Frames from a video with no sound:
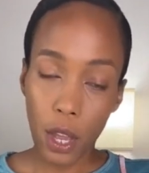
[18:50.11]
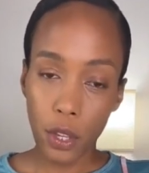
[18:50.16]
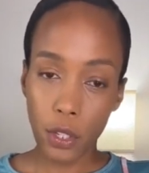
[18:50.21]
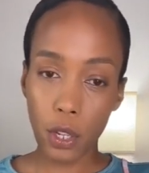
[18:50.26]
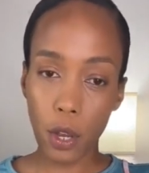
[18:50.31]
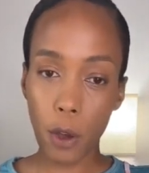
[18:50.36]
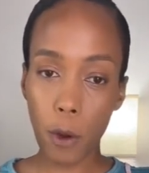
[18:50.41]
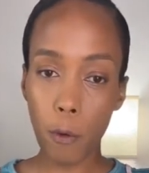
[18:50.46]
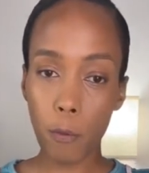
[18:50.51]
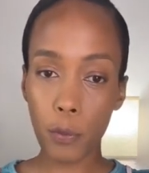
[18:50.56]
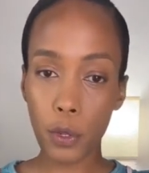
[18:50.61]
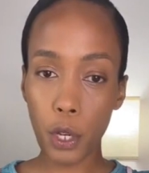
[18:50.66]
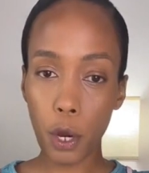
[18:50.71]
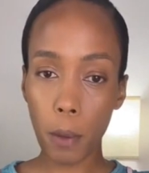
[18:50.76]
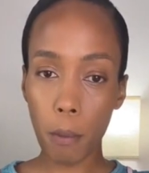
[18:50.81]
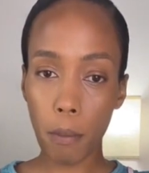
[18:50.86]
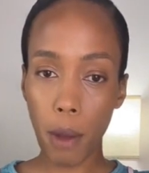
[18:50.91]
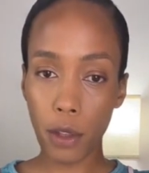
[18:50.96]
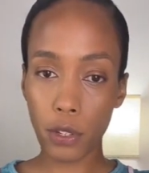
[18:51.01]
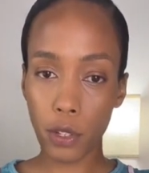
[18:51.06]
So
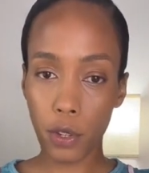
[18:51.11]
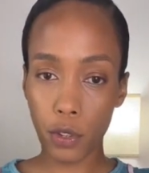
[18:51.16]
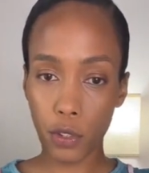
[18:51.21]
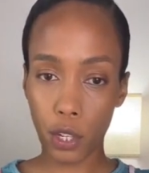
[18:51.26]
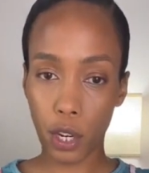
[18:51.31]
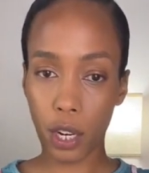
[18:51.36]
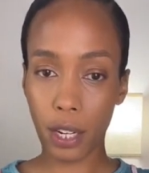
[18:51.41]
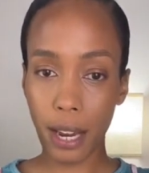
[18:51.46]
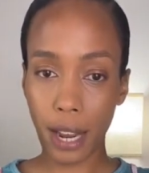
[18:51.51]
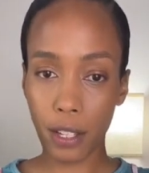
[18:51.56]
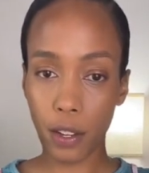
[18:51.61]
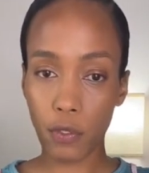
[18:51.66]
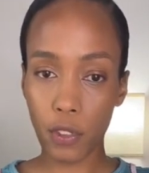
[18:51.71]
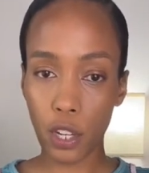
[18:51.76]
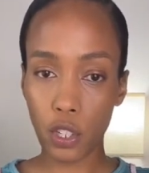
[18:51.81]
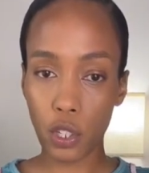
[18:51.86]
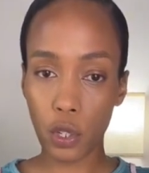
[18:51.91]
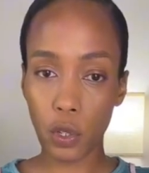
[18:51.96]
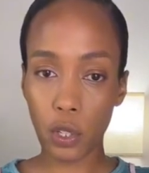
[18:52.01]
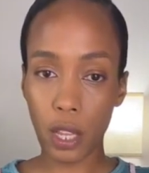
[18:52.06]
your muscles, your connective
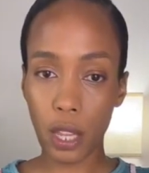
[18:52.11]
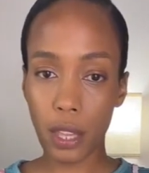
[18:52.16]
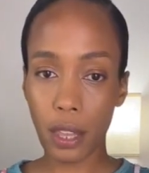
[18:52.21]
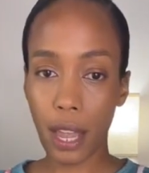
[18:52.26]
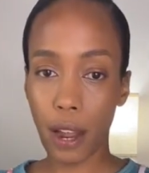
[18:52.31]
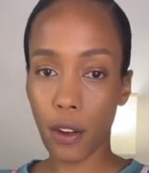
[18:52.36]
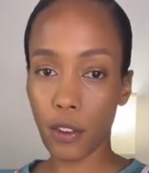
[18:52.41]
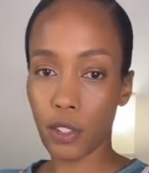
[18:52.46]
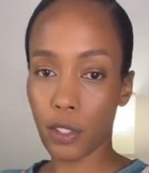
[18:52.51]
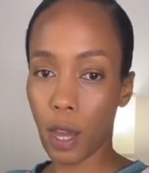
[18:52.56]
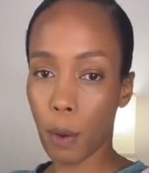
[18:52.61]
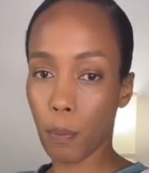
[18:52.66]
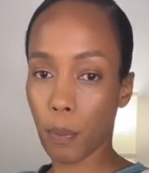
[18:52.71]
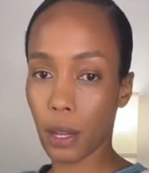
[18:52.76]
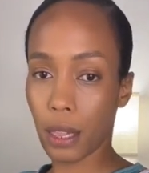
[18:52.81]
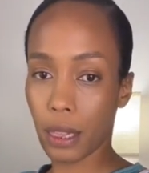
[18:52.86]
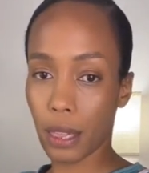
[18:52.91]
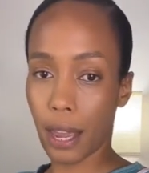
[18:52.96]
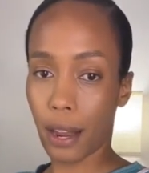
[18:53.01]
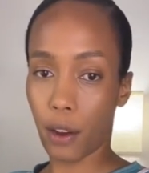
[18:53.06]
tissues, they are
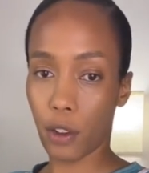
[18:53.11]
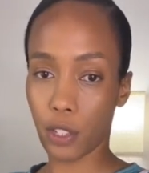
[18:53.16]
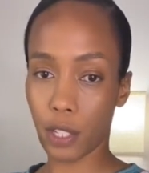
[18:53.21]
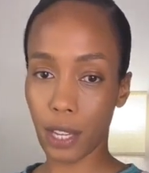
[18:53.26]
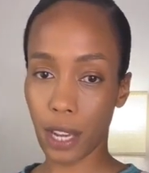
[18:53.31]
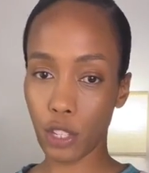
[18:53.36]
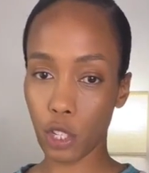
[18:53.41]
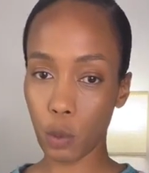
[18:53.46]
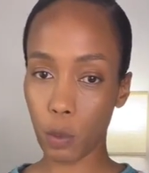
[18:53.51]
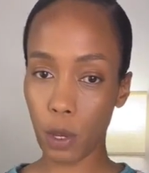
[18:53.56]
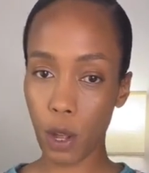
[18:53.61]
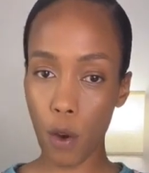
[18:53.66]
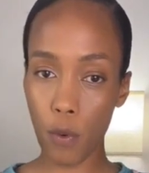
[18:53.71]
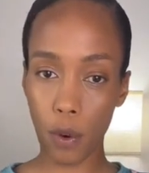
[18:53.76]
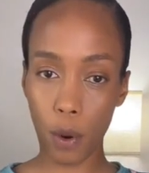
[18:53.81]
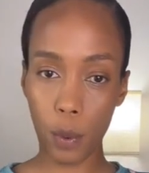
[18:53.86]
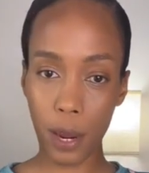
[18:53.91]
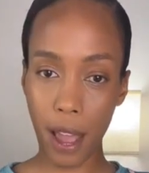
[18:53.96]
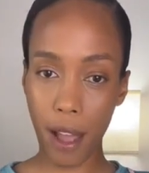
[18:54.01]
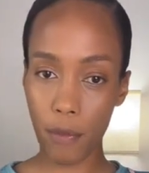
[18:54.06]
separate layers, because I just went
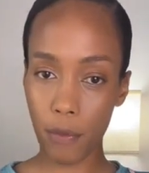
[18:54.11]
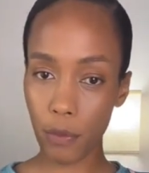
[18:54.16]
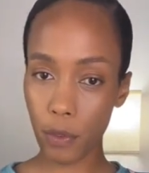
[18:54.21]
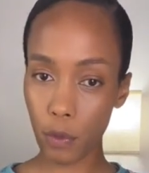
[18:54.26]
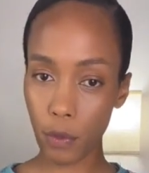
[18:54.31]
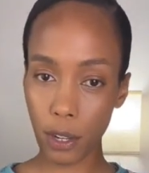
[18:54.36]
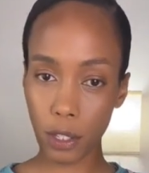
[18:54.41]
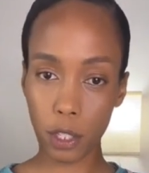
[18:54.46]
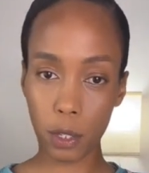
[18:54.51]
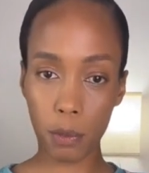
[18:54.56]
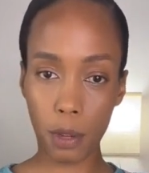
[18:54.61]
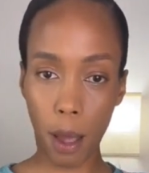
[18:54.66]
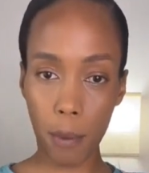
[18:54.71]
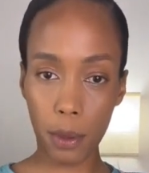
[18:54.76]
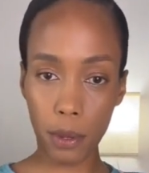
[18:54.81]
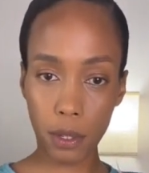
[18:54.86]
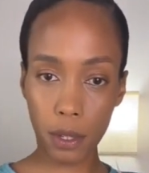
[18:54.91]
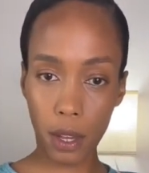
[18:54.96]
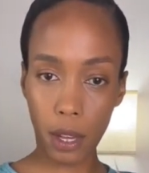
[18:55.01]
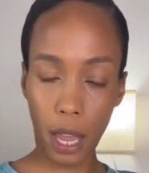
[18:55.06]
over, we have rectus
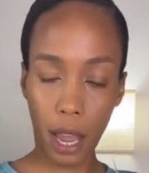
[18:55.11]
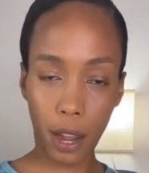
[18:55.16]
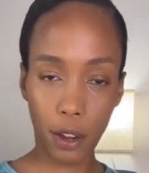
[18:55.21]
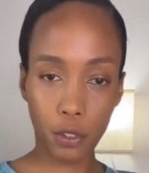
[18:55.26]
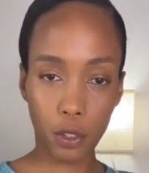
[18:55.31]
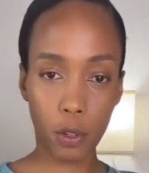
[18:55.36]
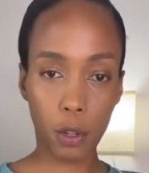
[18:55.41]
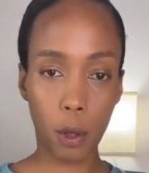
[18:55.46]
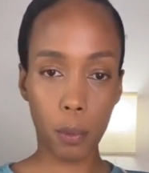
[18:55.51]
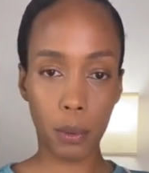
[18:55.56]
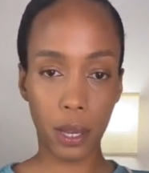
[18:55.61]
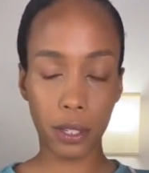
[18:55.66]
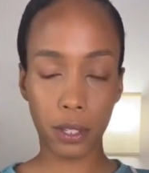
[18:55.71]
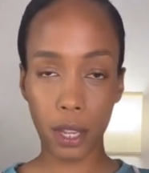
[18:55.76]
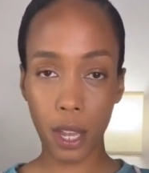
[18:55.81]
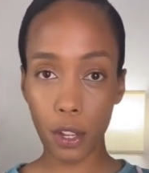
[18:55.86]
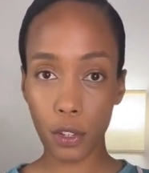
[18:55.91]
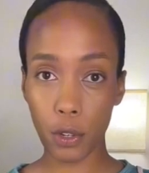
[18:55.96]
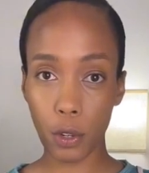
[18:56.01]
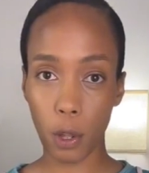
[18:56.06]
abdominis, external
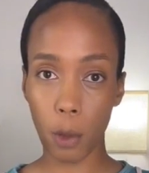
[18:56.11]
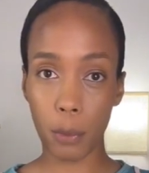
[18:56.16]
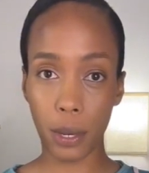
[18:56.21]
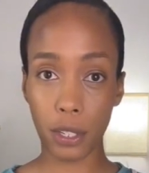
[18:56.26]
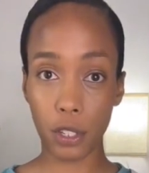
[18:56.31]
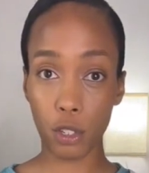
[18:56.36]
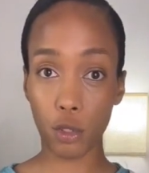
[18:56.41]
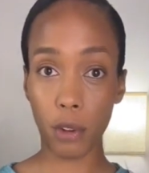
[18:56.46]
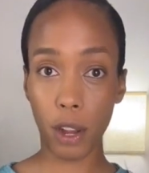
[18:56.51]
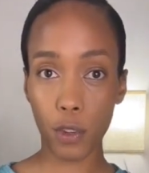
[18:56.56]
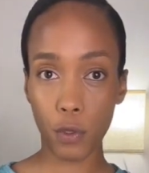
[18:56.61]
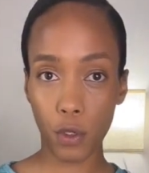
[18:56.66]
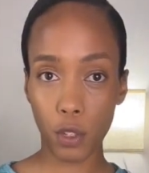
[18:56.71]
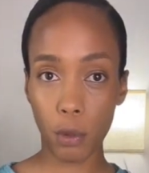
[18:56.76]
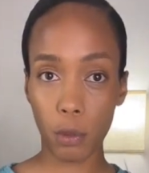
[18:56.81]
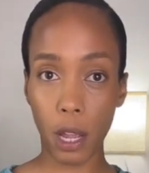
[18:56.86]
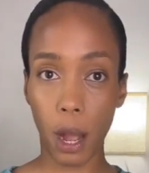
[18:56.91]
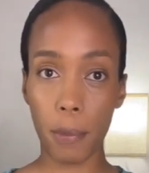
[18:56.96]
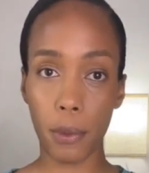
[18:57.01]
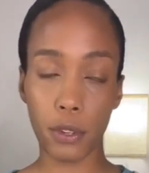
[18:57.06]
obliques, internal obliques,
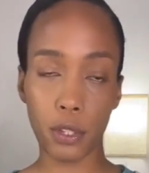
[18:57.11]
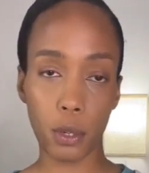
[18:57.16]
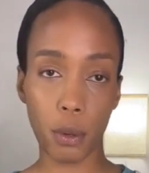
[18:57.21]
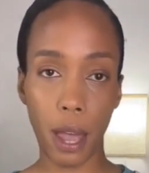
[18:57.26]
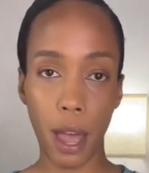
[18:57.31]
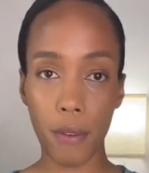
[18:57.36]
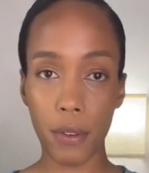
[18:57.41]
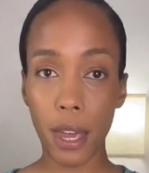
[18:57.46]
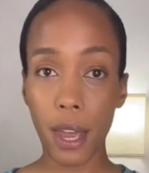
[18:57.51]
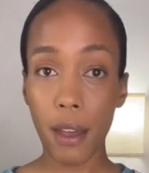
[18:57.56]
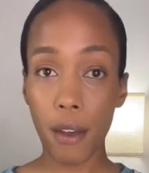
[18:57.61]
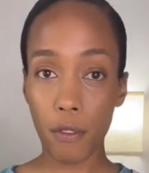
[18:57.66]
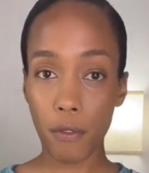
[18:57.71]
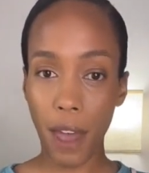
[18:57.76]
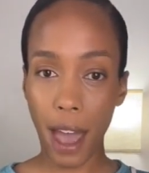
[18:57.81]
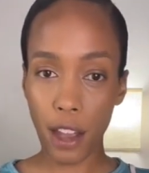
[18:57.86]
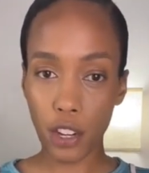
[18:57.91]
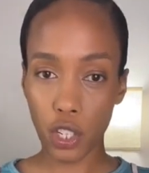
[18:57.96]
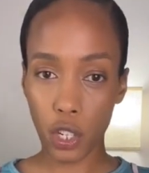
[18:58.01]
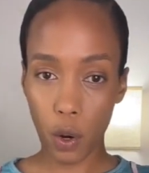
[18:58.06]
transverse abdominis, you have
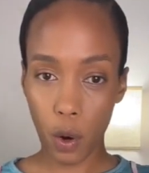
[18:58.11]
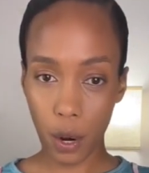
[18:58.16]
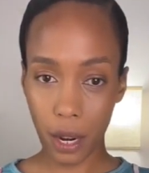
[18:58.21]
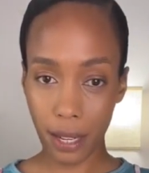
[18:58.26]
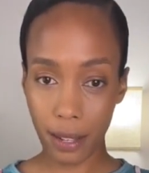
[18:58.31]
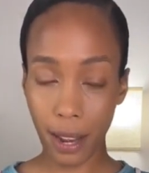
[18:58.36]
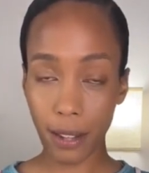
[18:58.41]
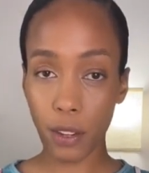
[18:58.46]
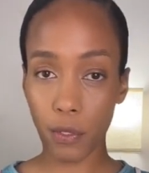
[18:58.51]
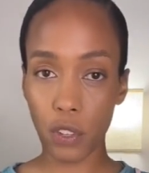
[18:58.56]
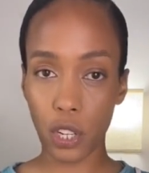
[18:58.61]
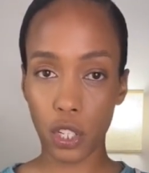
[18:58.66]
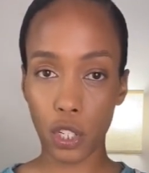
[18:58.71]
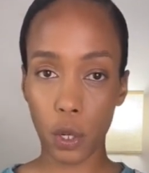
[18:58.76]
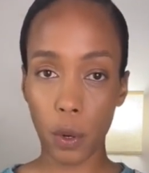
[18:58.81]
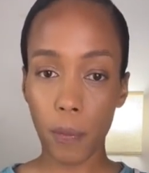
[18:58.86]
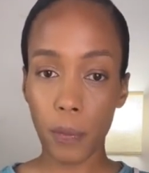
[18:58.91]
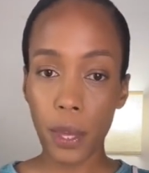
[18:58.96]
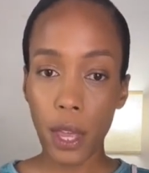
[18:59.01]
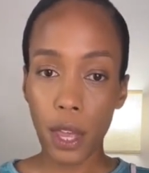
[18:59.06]
fascia or connective
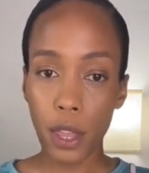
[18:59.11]
tissue.